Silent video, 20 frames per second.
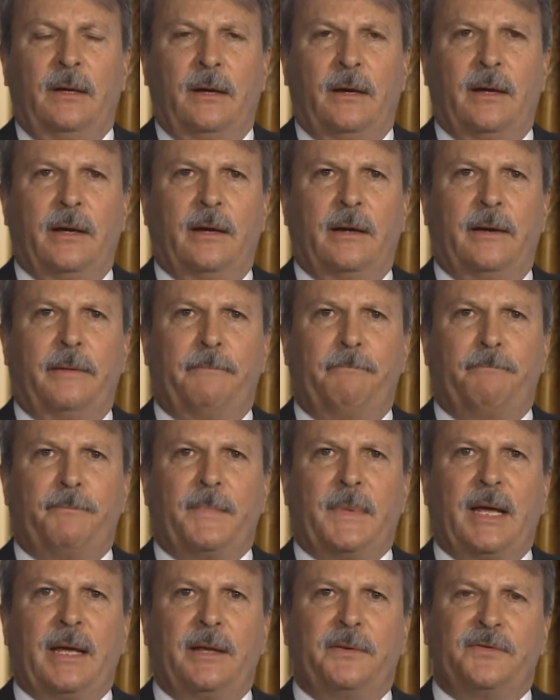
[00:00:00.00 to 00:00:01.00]

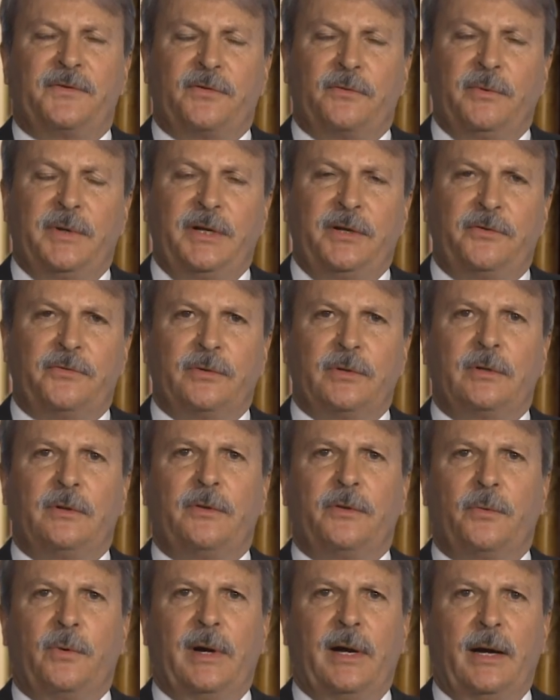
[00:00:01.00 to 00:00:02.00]
And so when he
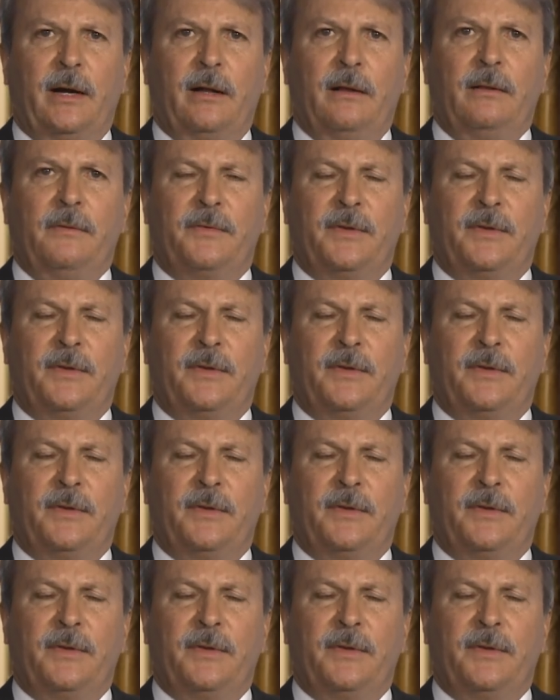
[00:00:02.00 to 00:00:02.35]
drilled the well,